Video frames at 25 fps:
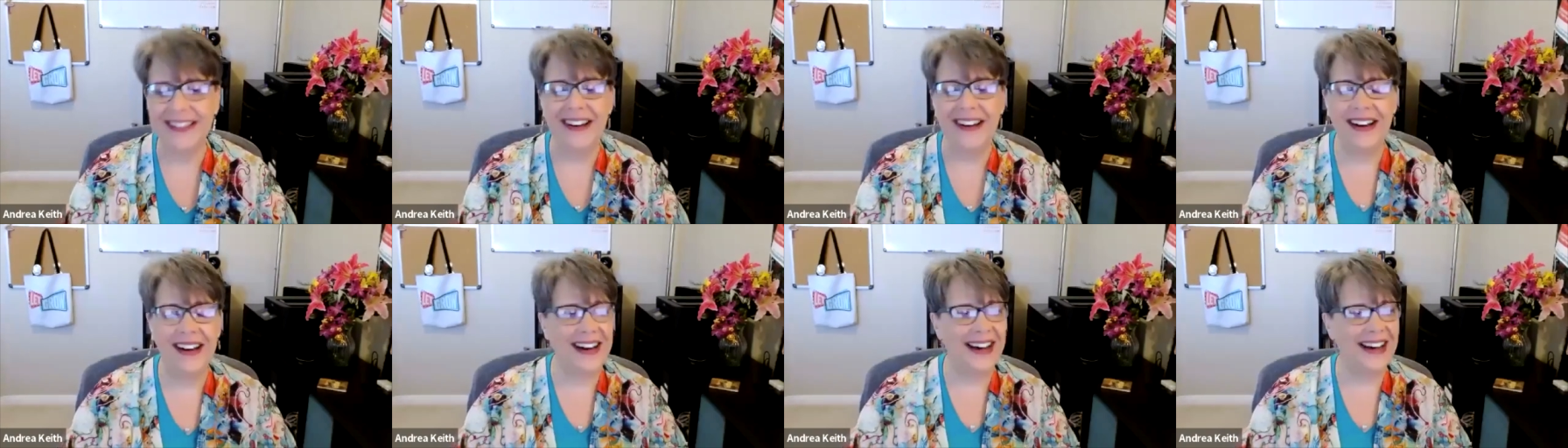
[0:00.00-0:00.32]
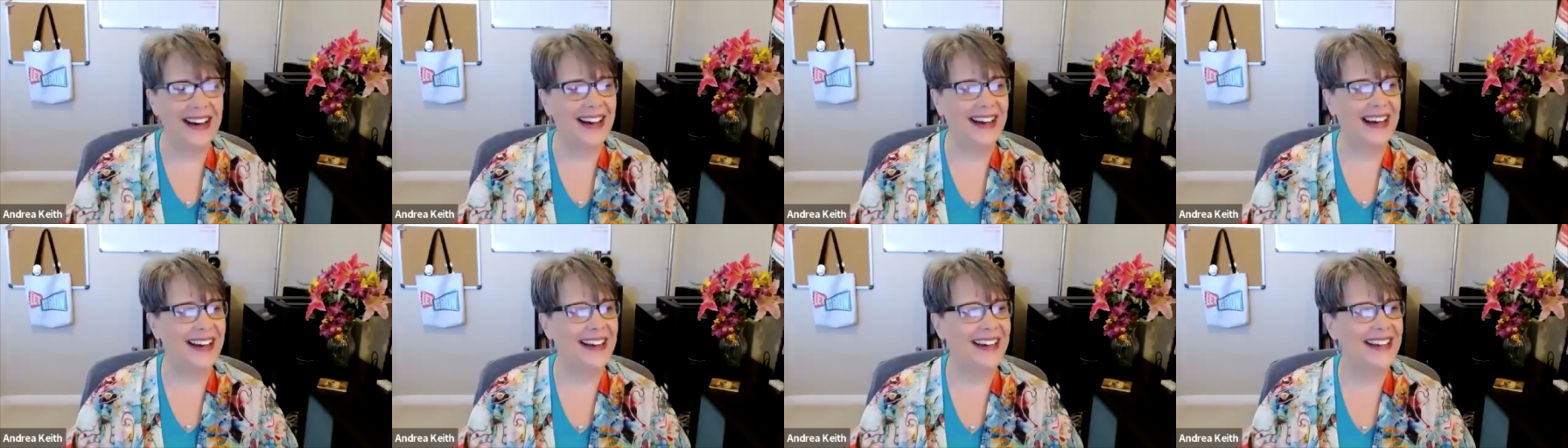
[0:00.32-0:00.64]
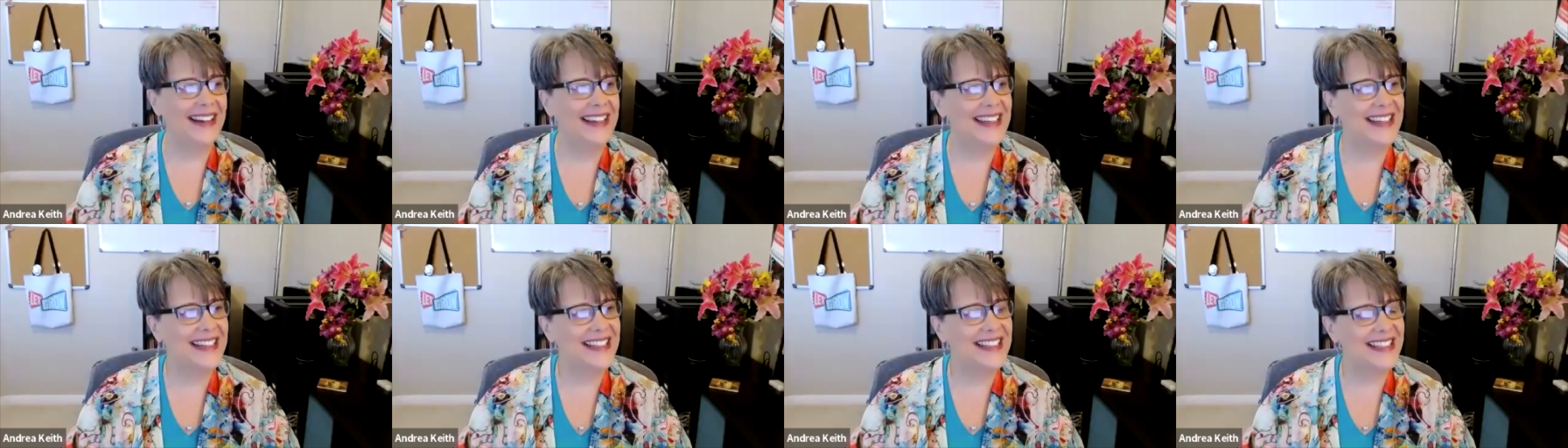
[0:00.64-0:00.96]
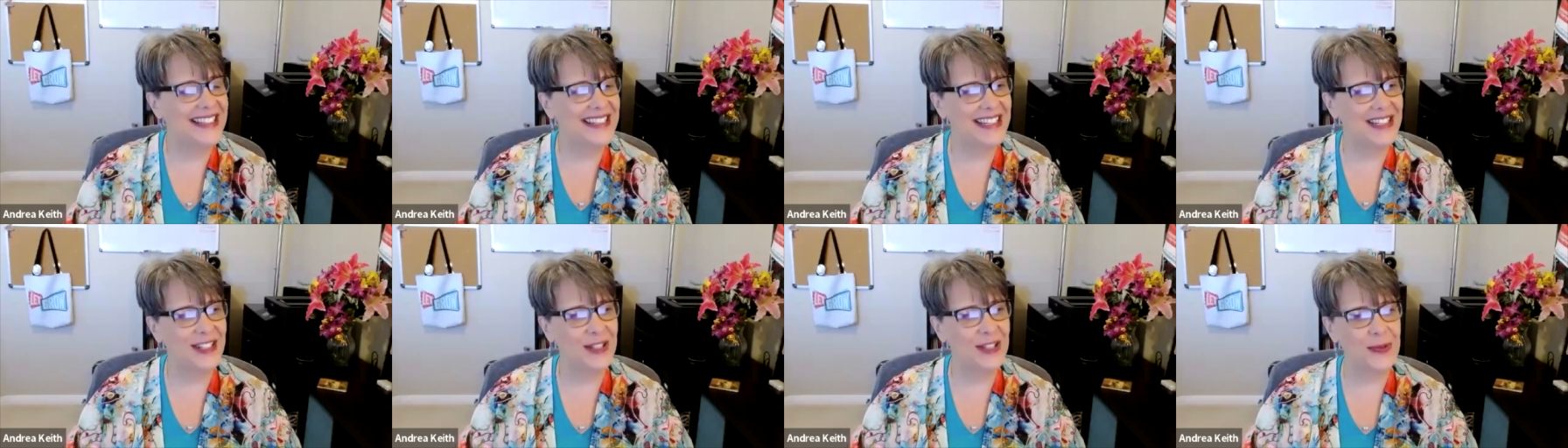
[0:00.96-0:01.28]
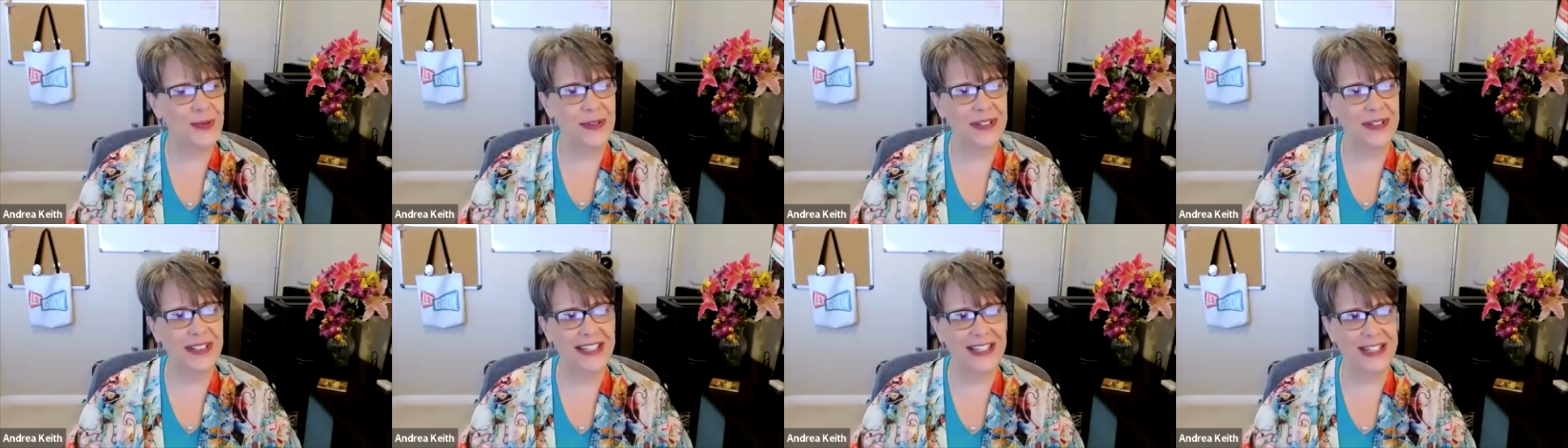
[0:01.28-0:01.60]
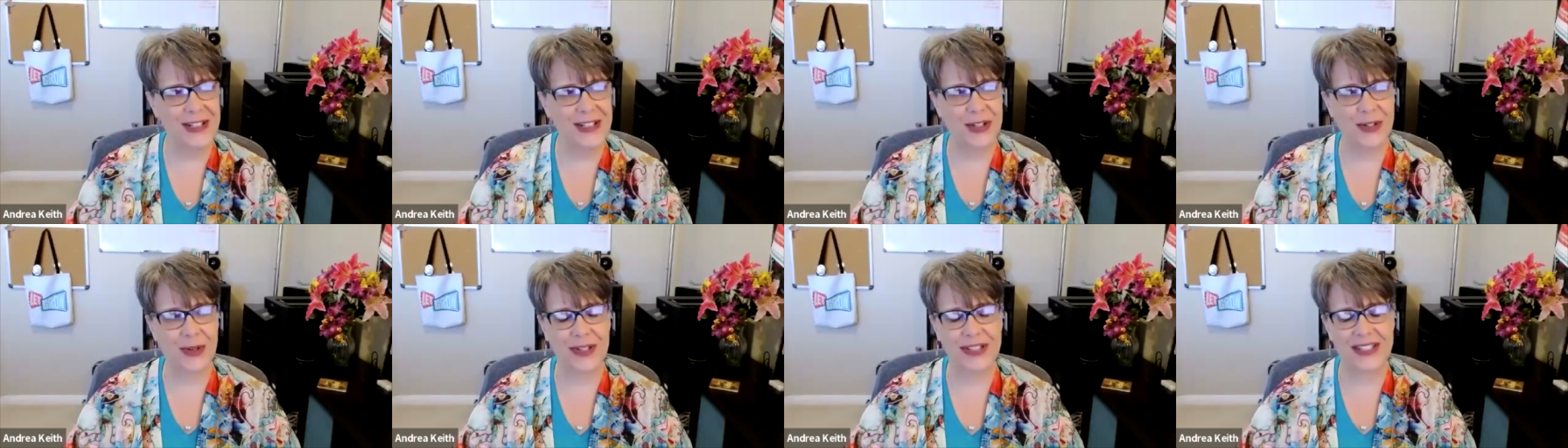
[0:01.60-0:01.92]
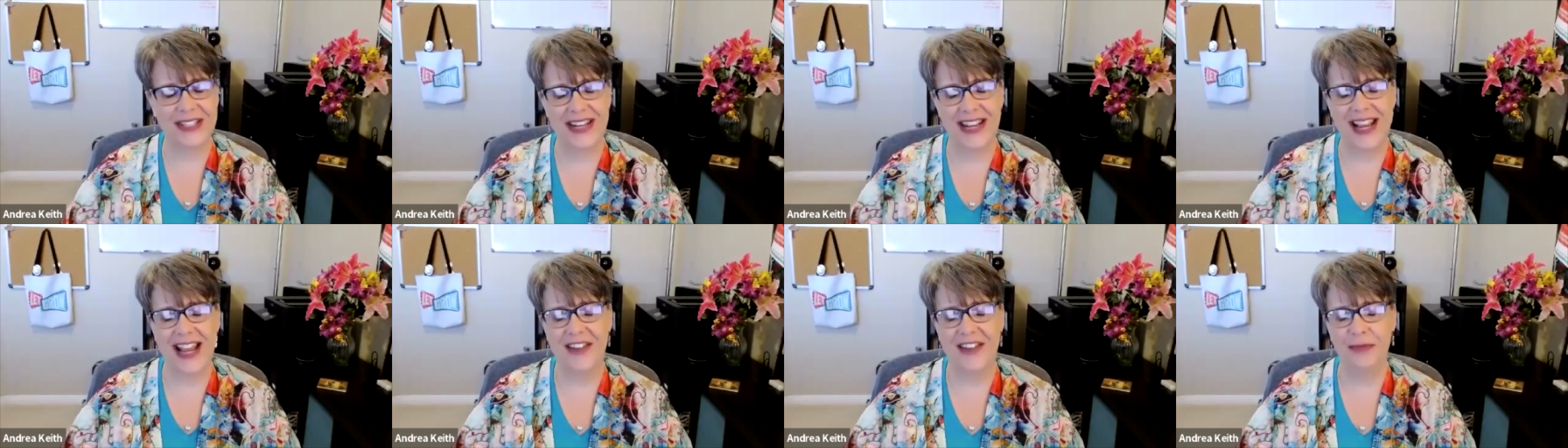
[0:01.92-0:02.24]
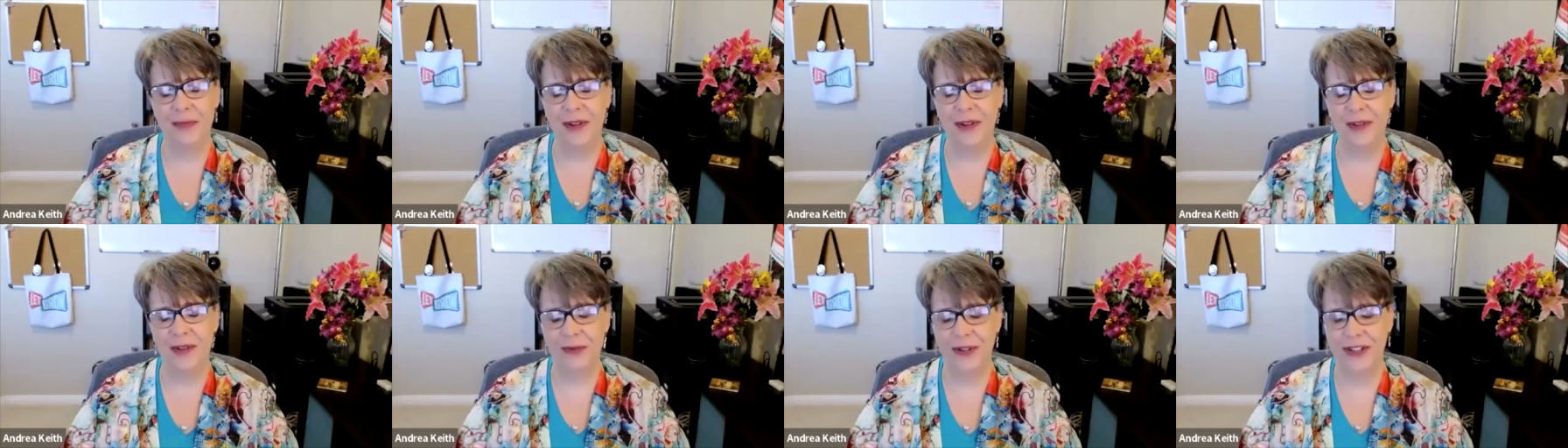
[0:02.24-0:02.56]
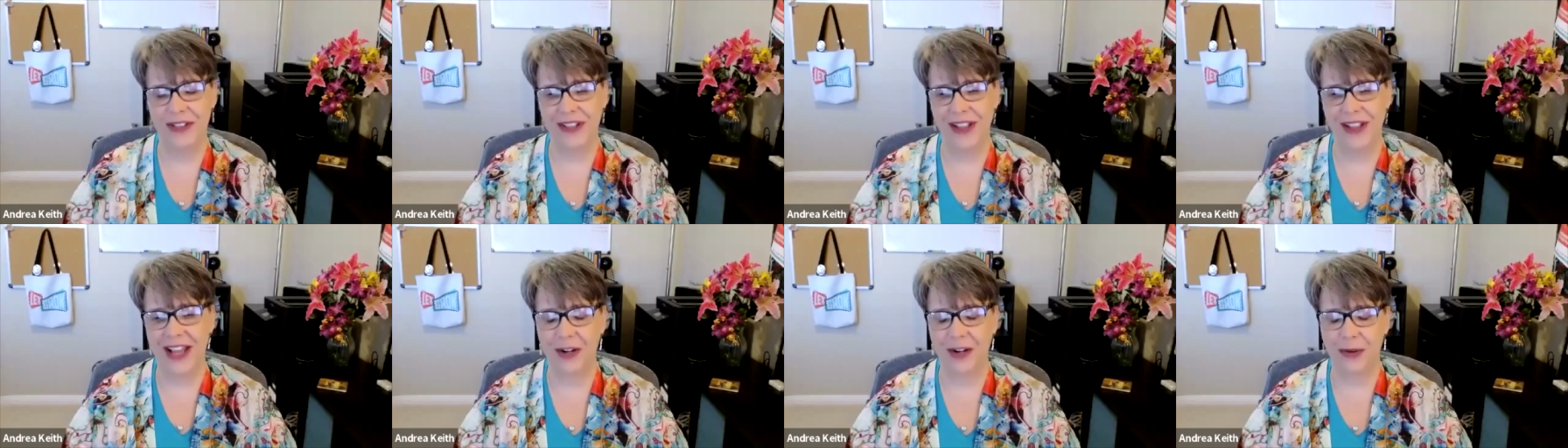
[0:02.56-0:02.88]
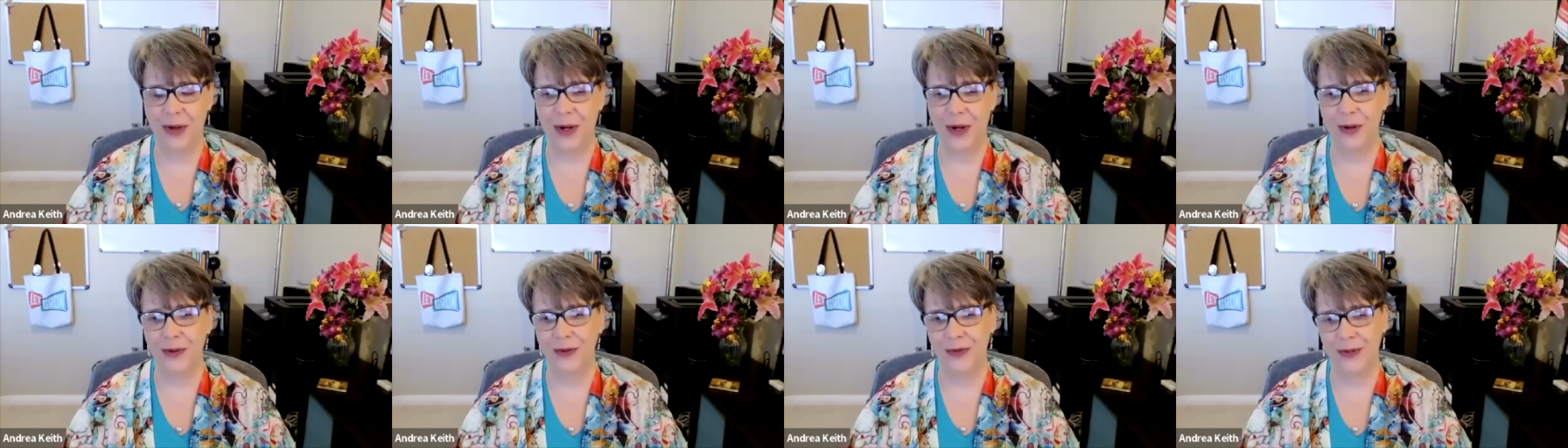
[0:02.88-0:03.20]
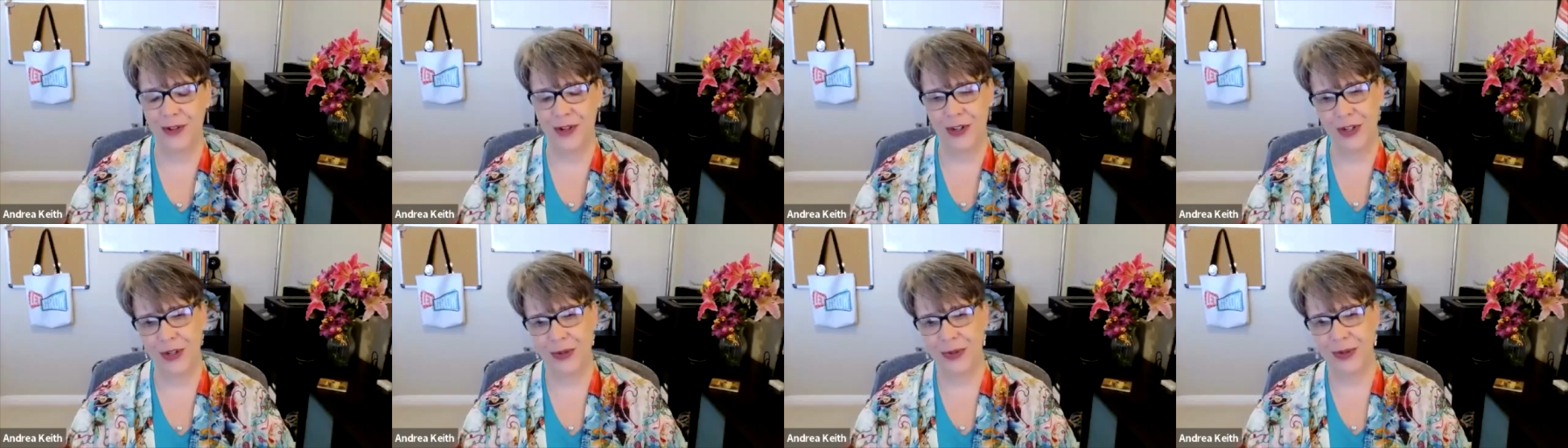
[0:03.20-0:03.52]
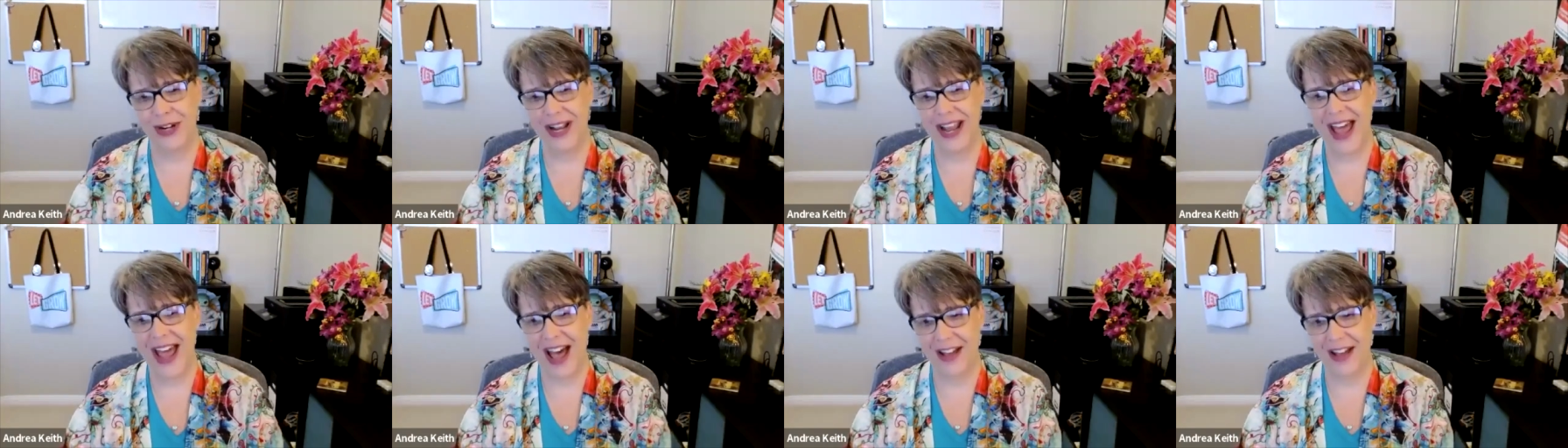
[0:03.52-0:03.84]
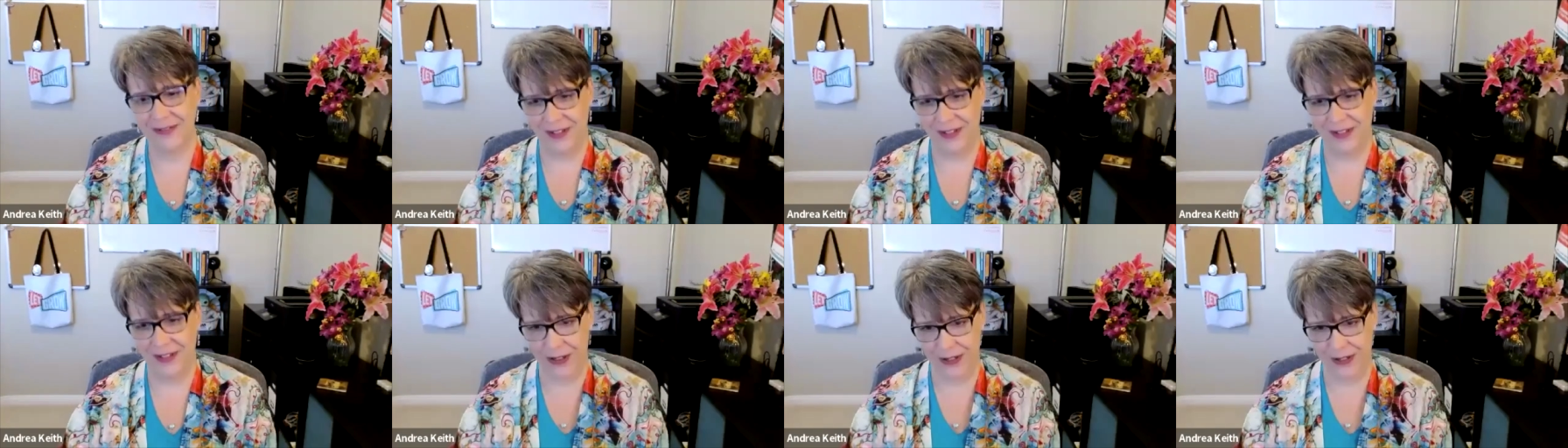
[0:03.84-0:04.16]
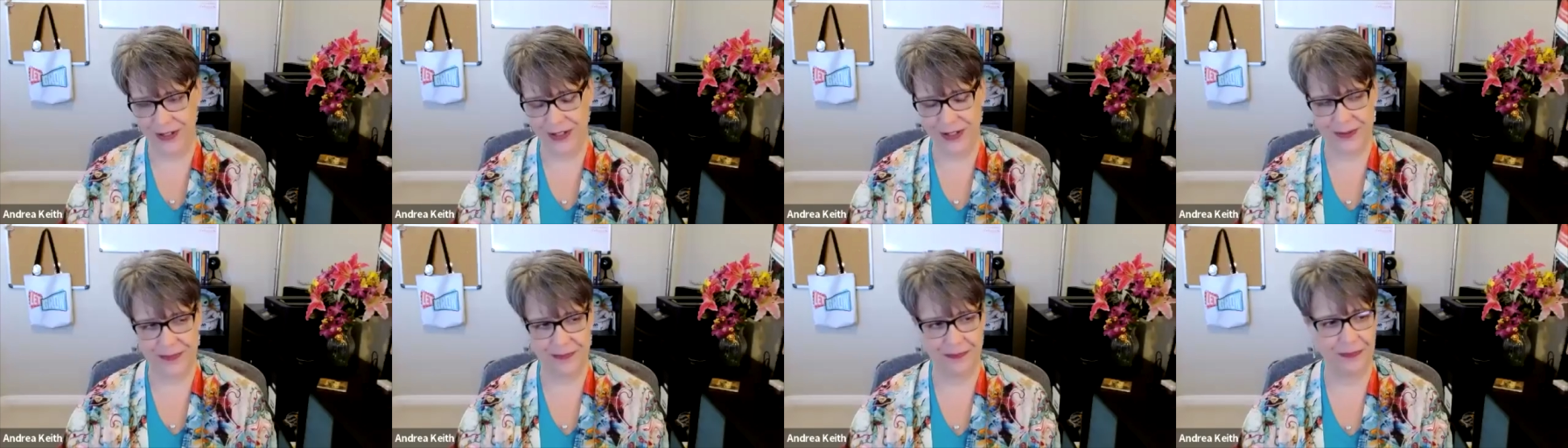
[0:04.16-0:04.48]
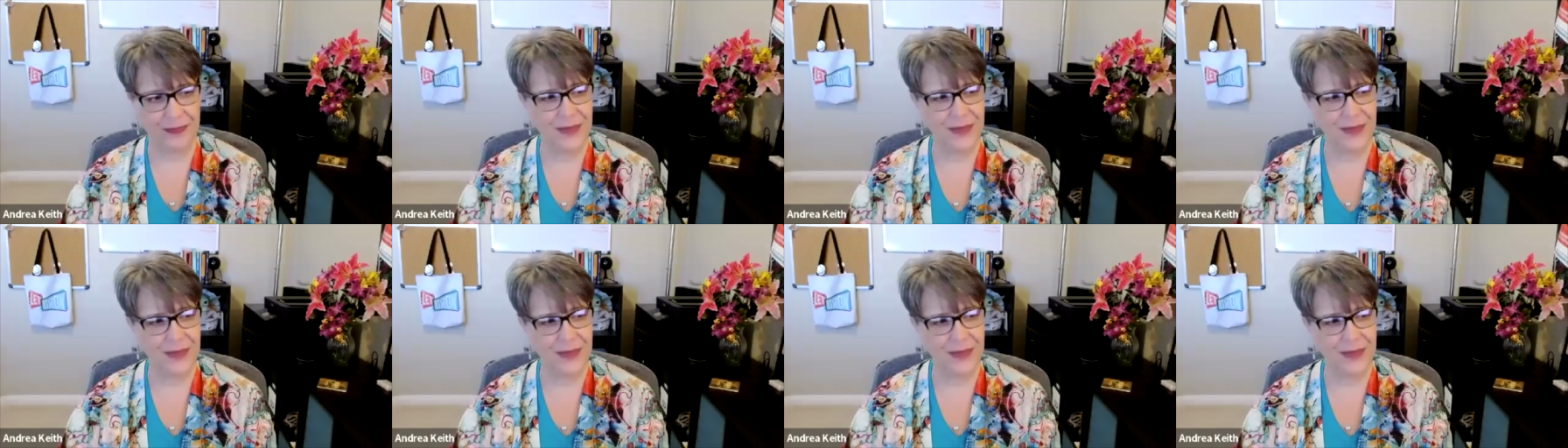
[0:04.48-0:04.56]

It's really interesting. I've been with Let Grow for 2.5 years.